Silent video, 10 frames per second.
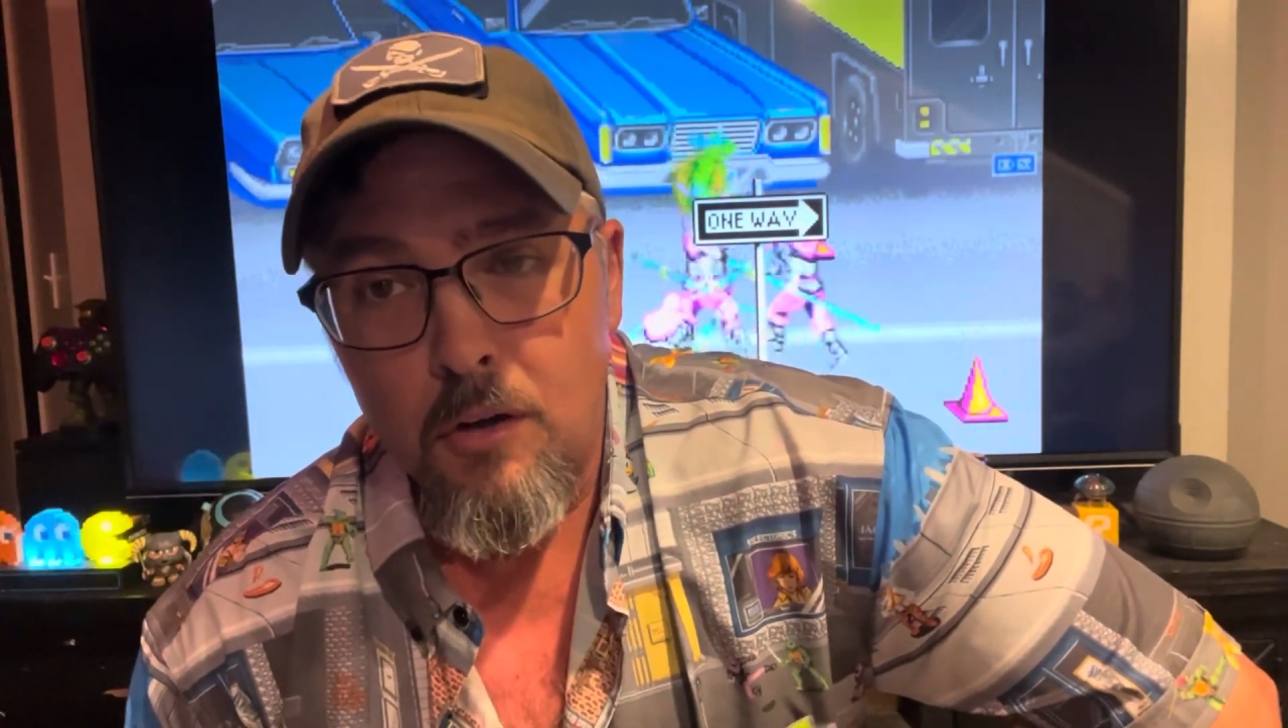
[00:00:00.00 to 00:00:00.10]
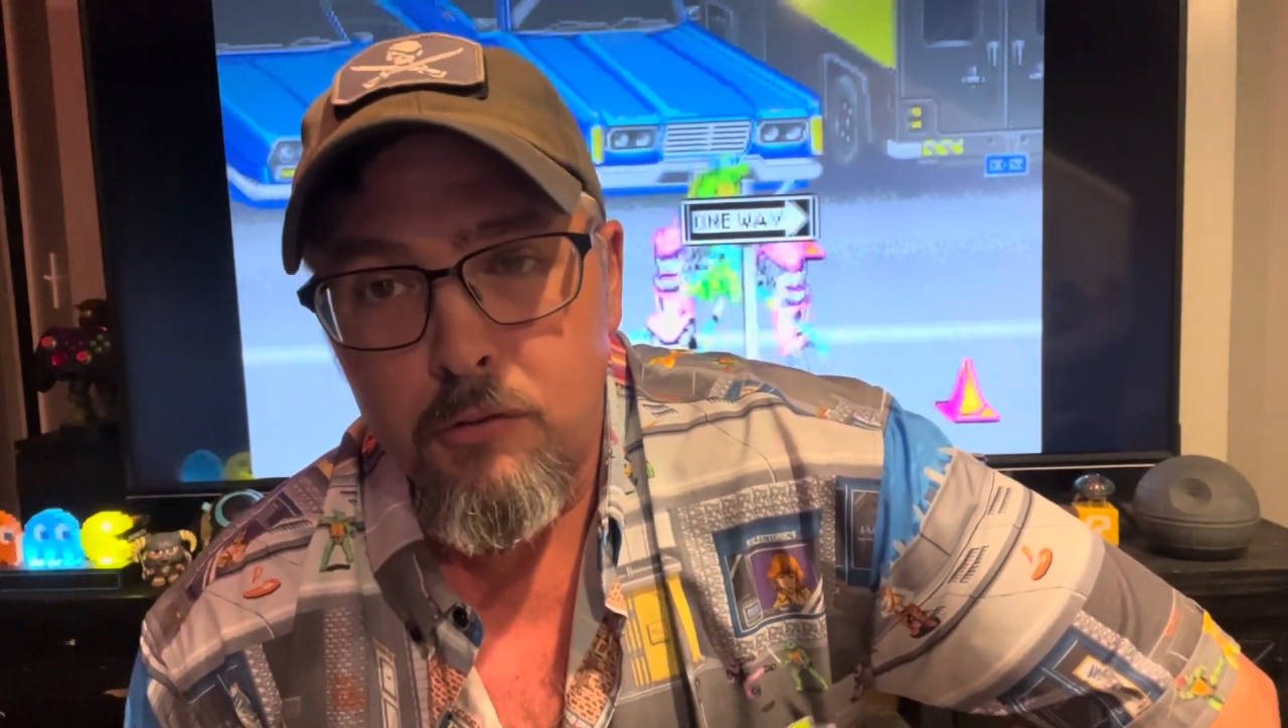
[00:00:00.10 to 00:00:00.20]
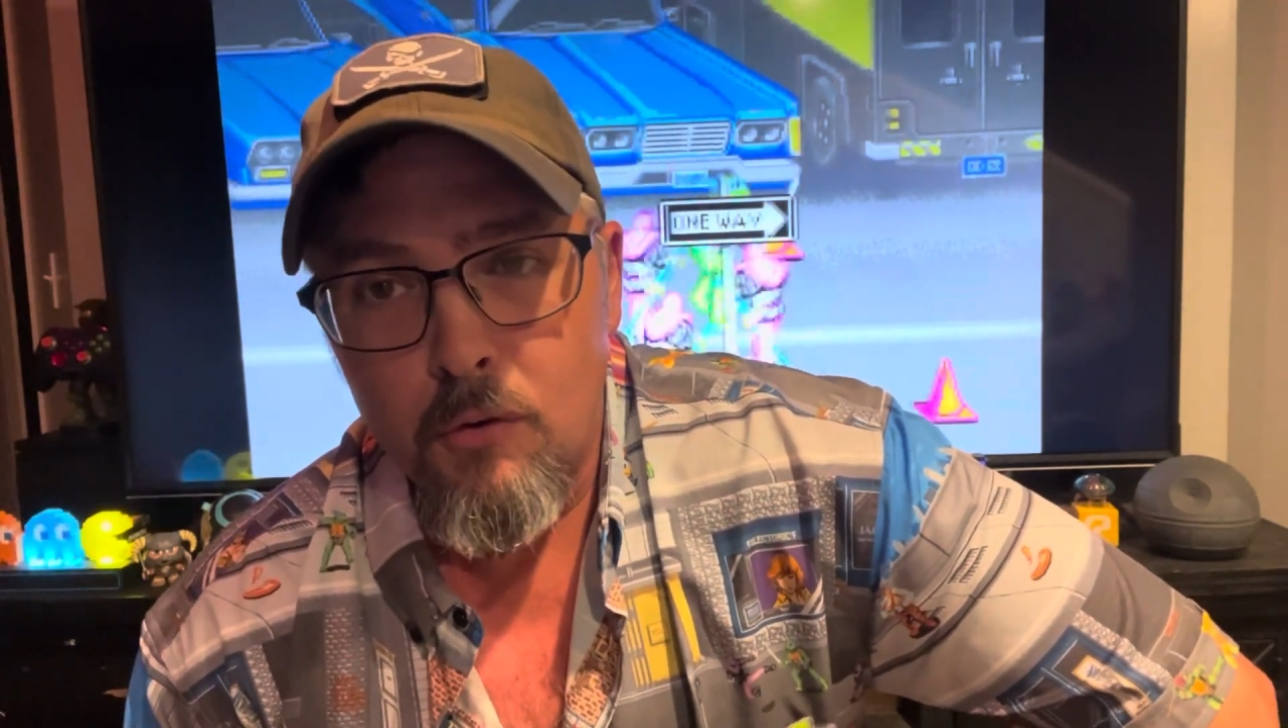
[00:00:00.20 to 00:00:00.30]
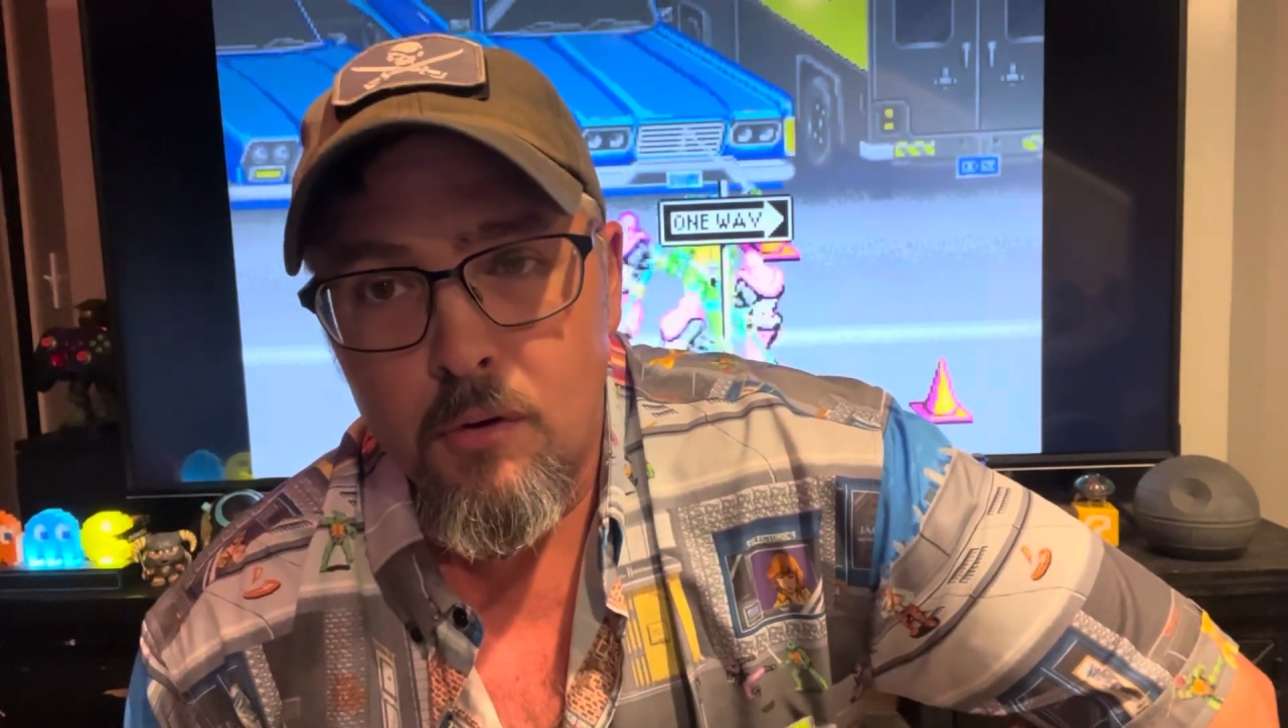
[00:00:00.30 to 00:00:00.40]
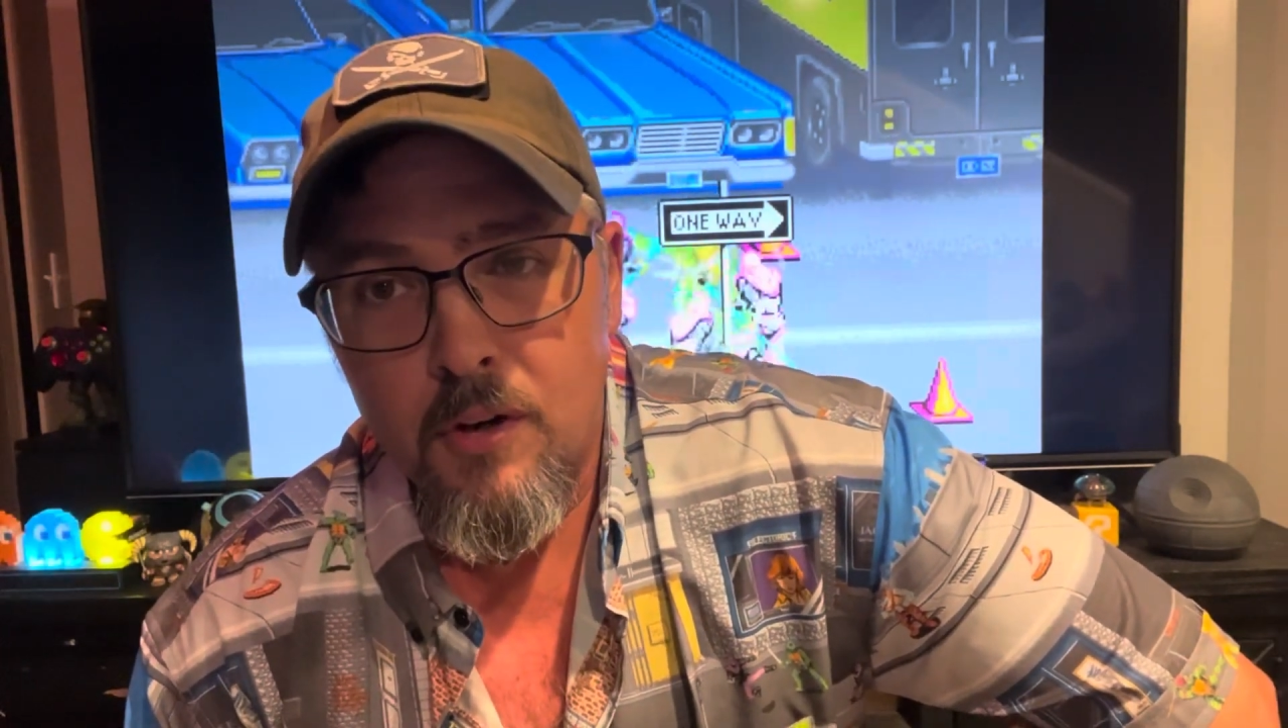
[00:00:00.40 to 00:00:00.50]

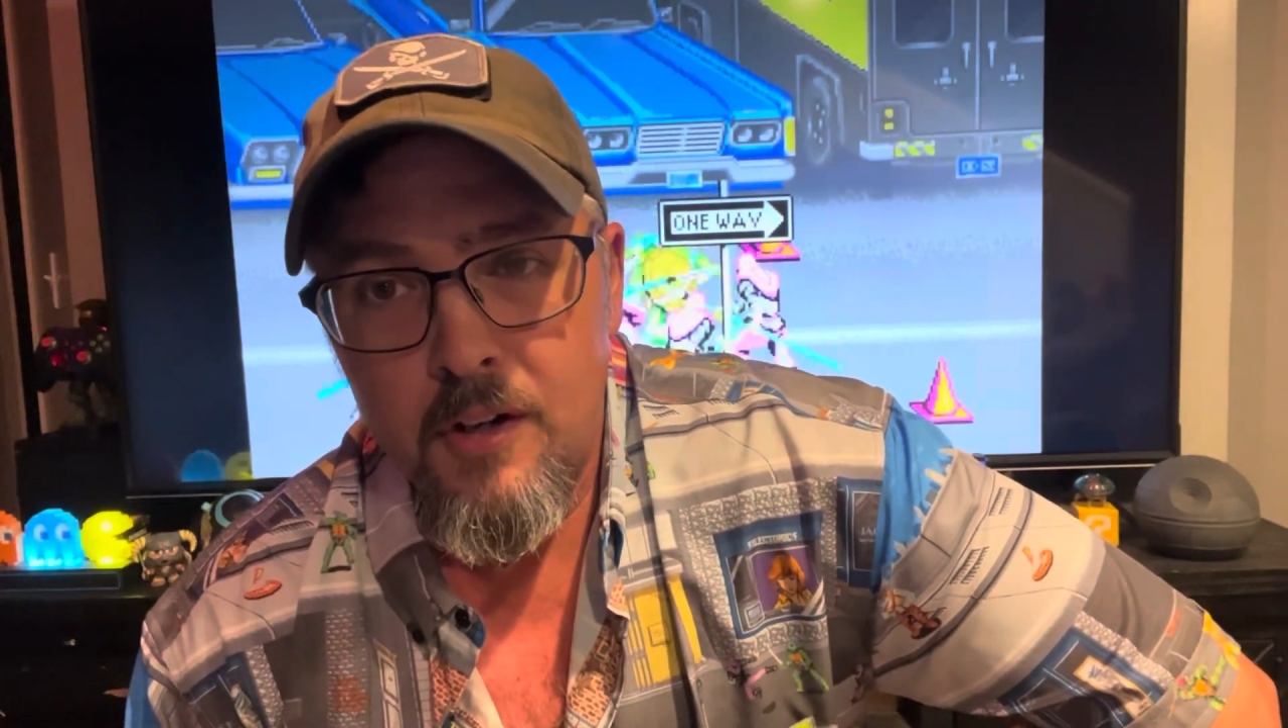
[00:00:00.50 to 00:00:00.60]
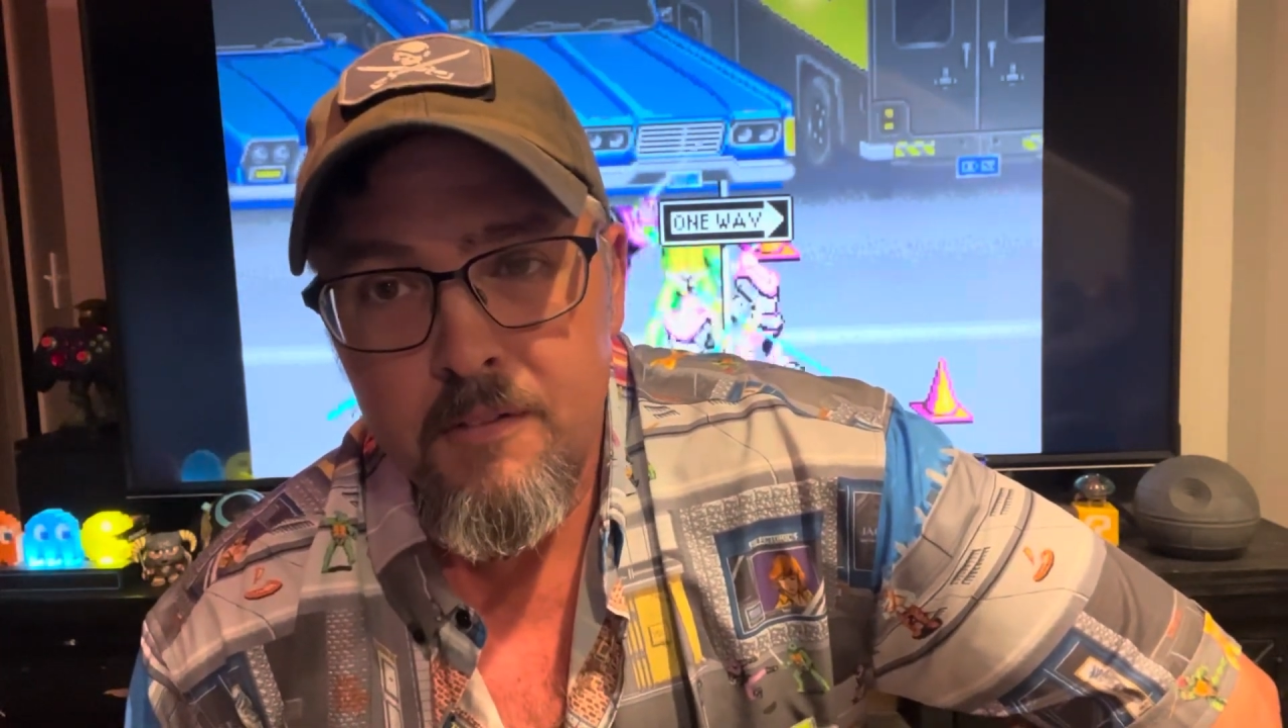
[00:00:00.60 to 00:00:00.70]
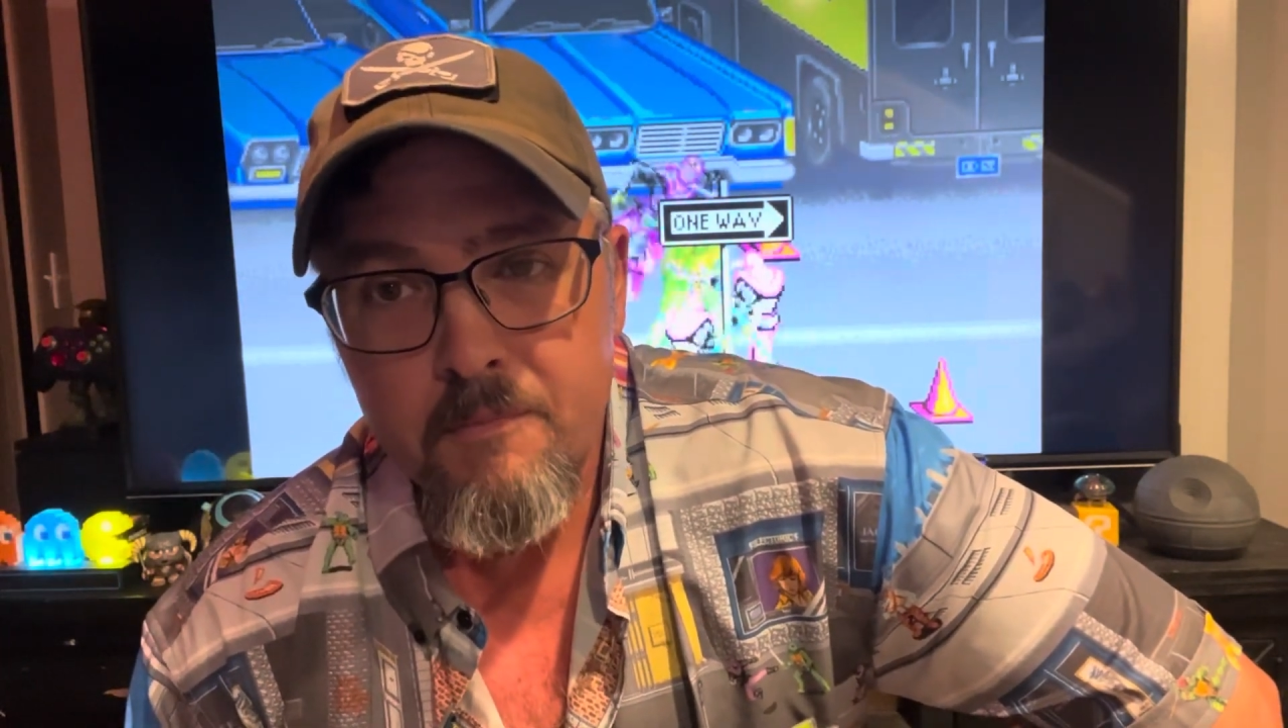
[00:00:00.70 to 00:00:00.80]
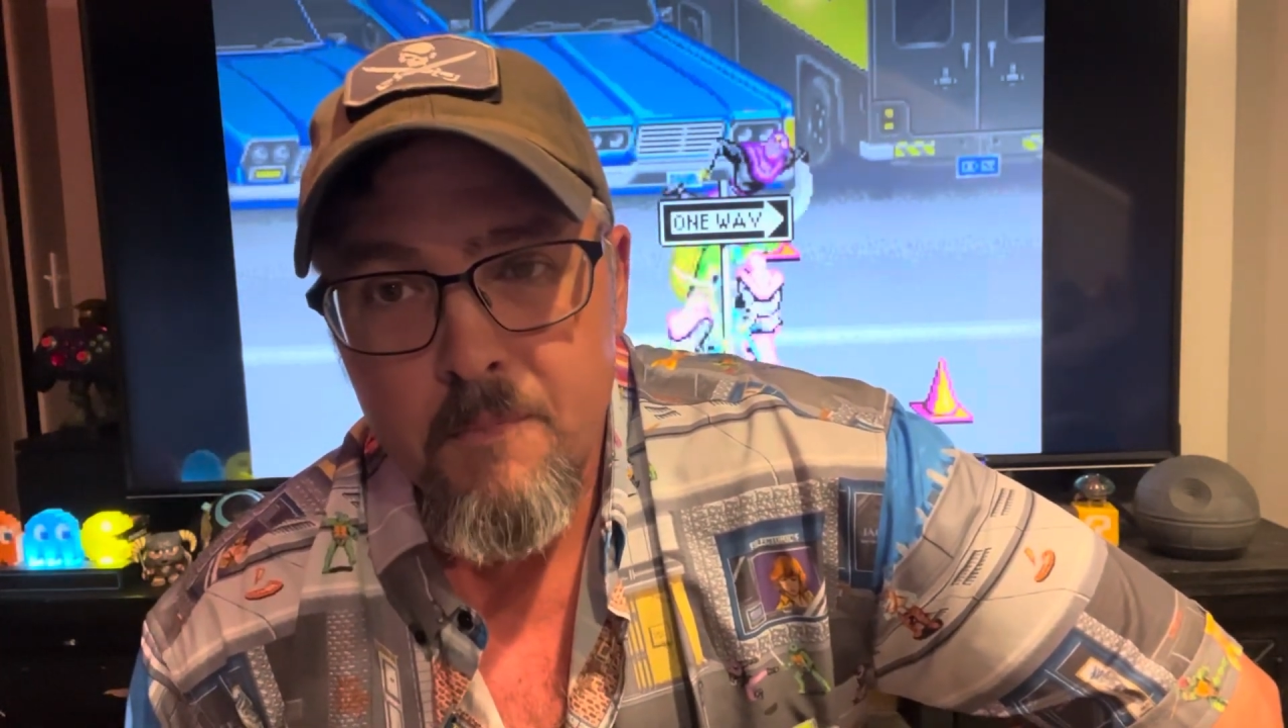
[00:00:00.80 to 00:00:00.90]
for it.